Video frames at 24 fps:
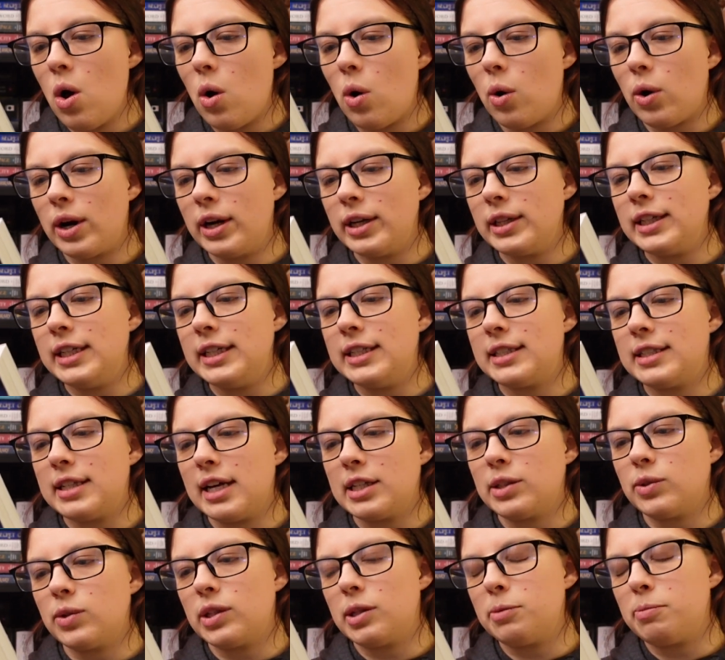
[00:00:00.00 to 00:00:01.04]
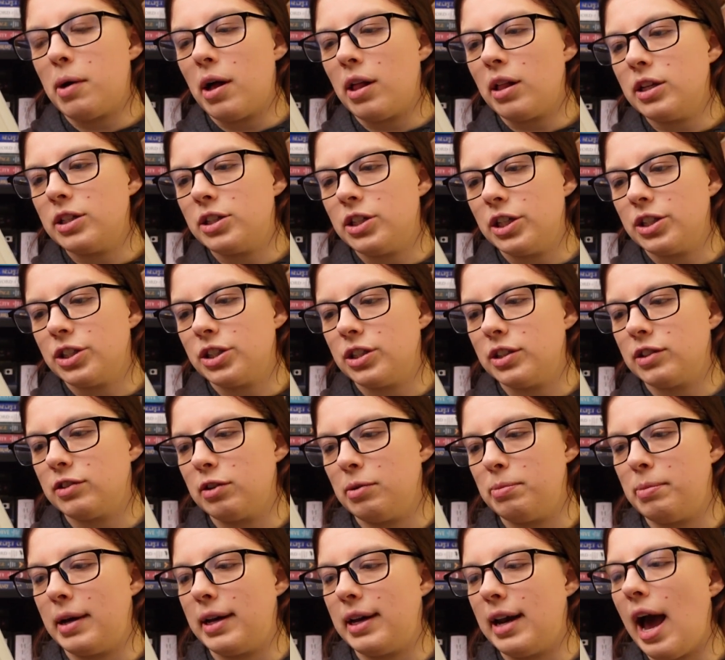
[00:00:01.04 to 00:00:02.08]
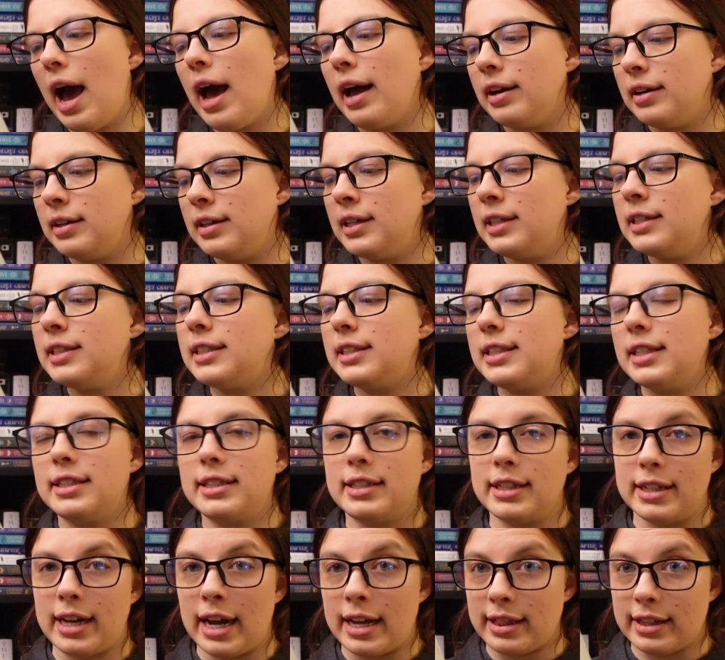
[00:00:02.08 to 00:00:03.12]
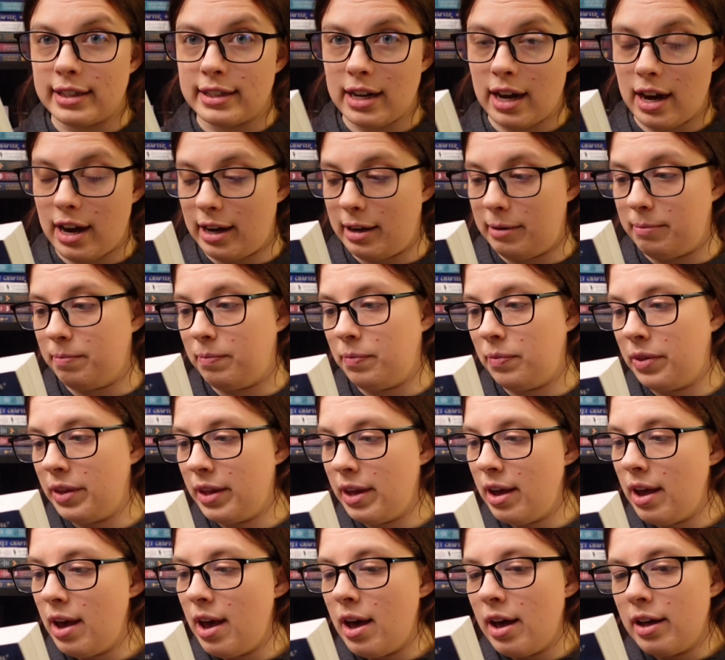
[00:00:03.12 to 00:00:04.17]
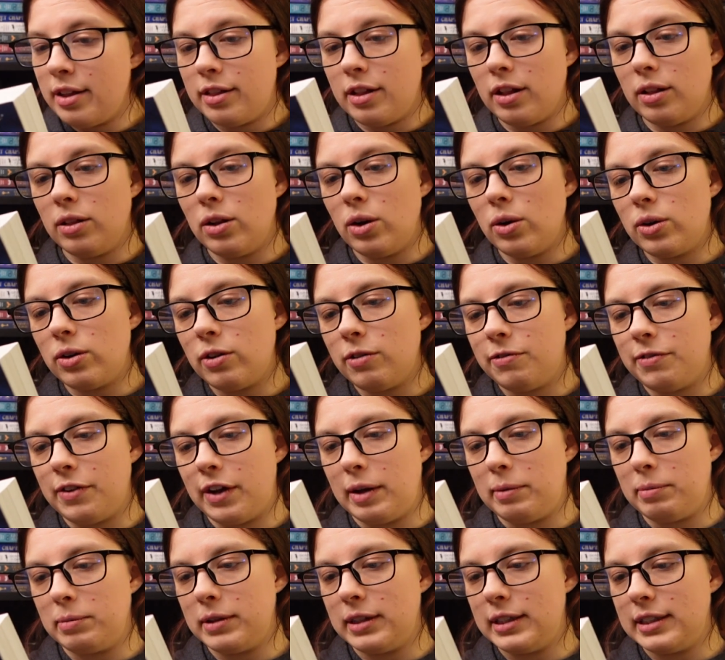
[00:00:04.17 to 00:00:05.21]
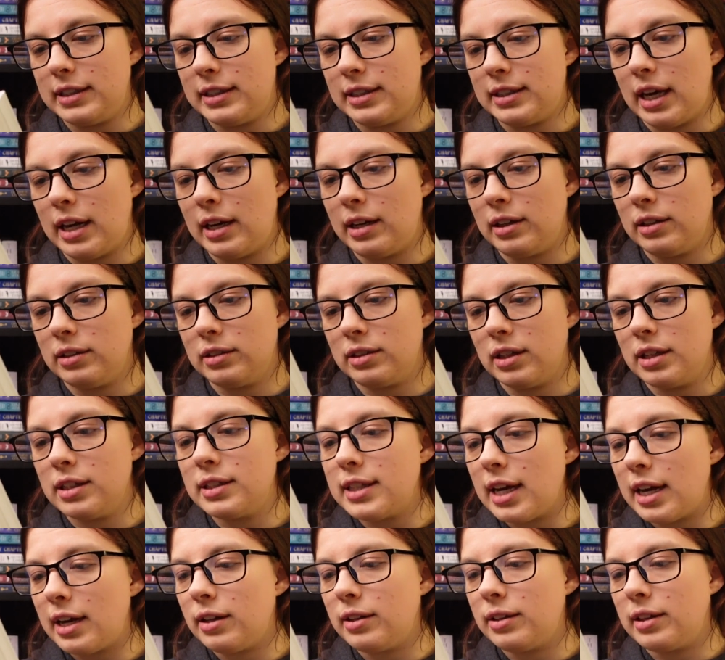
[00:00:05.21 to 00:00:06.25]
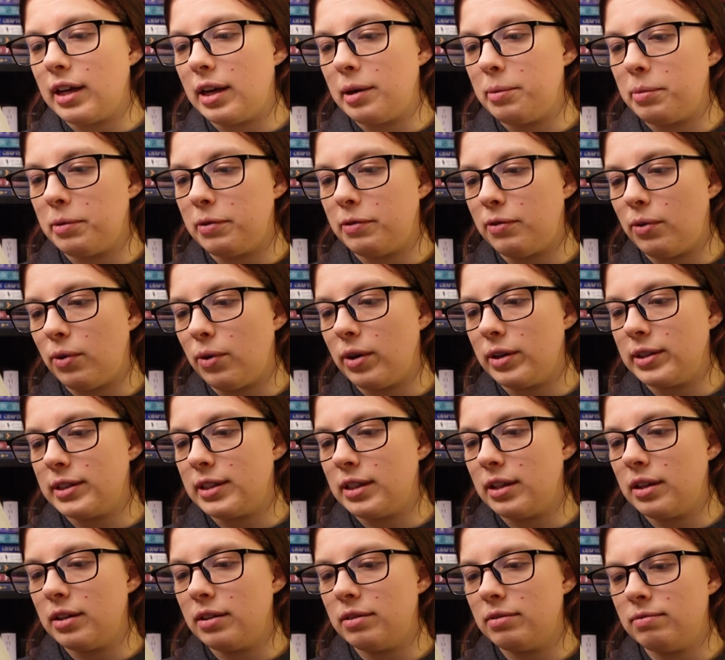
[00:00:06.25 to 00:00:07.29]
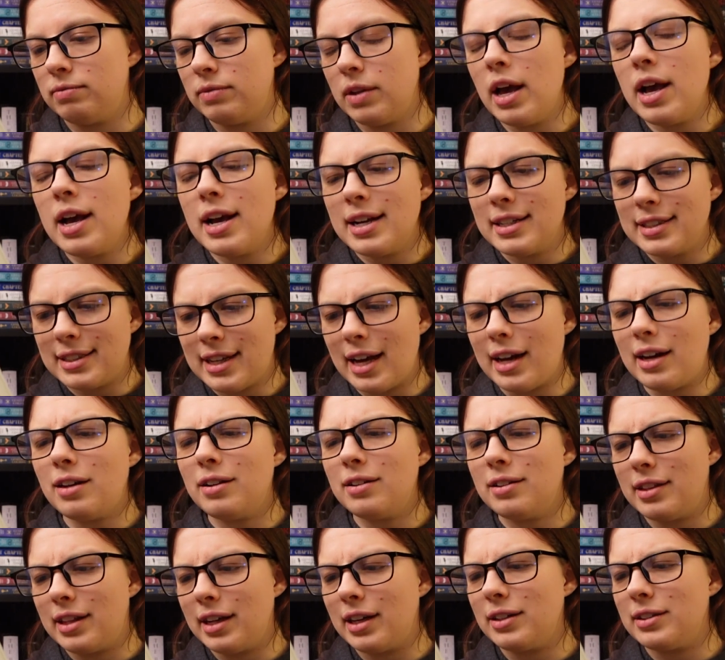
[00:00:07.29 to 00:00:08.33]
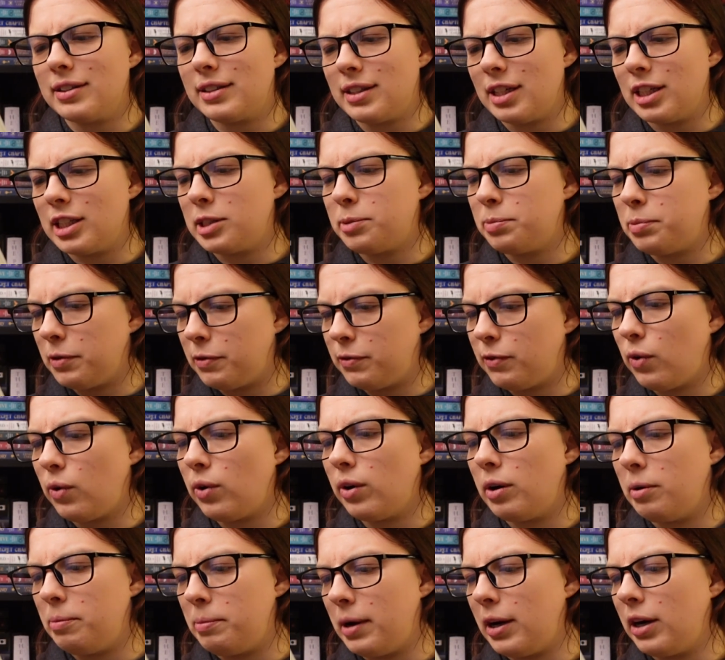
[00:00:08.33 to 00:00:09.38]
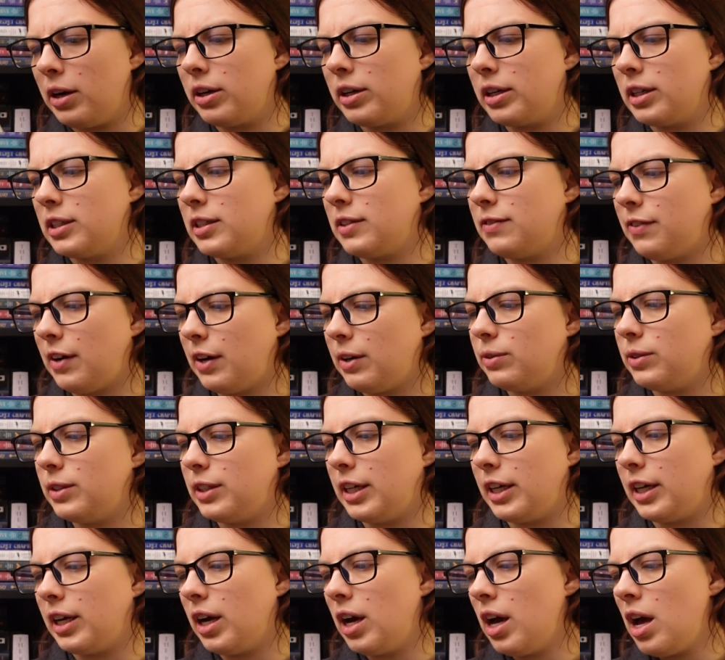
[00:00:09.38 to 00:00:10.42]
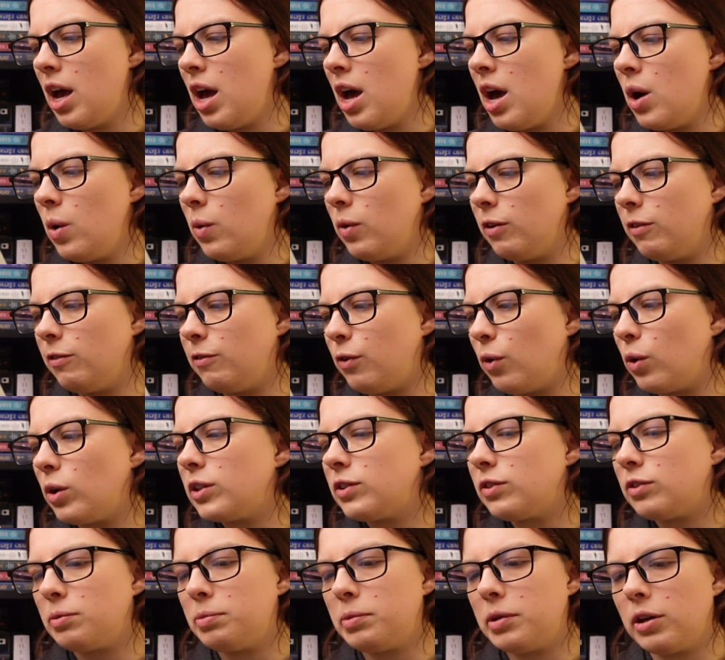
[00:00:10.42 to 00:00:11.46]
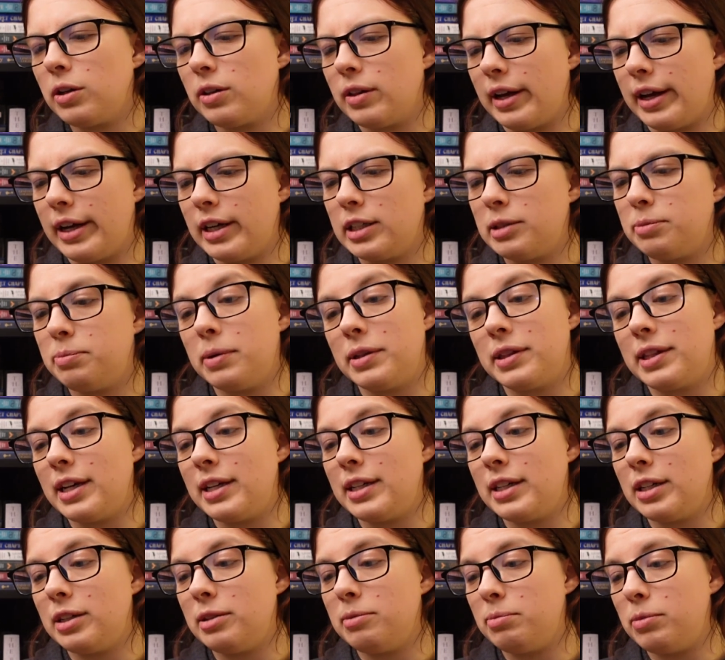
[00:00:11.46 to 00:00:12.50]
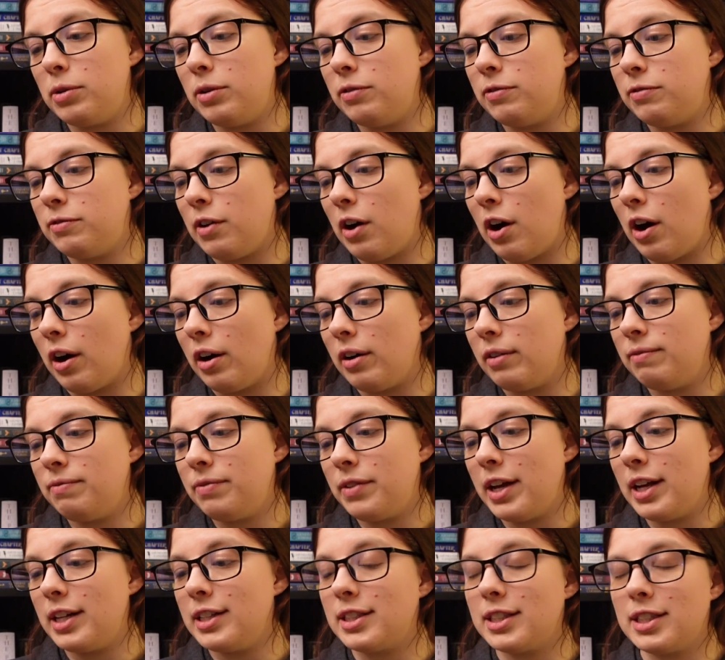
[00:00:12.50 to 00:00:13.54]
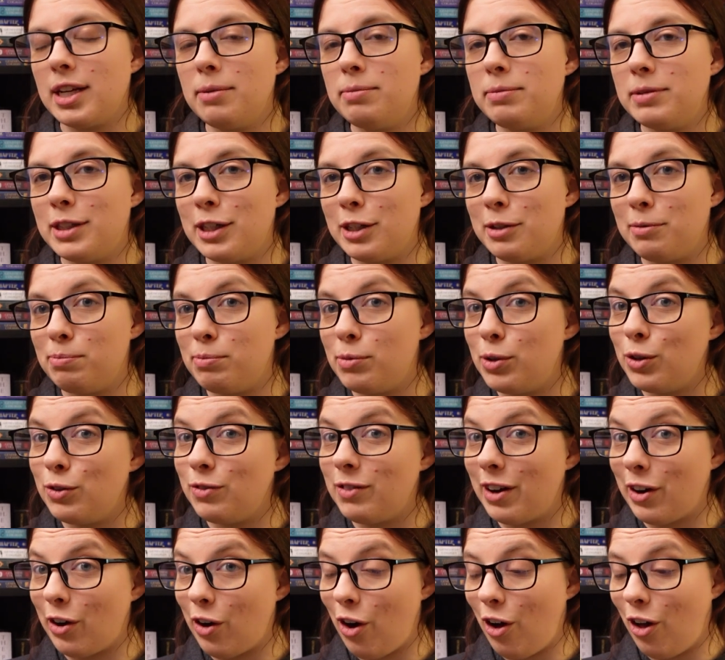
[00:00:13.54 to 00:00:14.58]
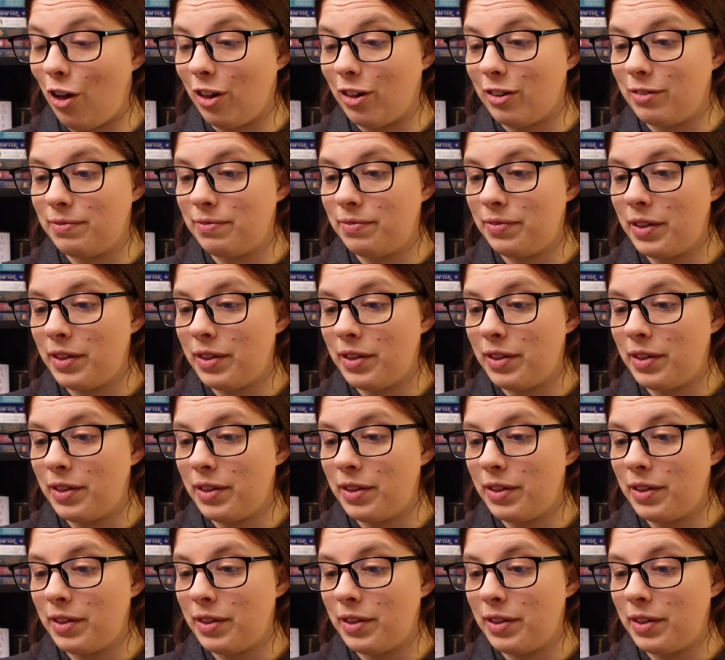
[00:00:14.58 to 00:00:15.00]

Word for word: Or at least that's what the politicians from Manhattan insisted at the time. The local families settled, settled there before settled there since before America's founding were forced from their land, but they didn't move far and some didn't move at all.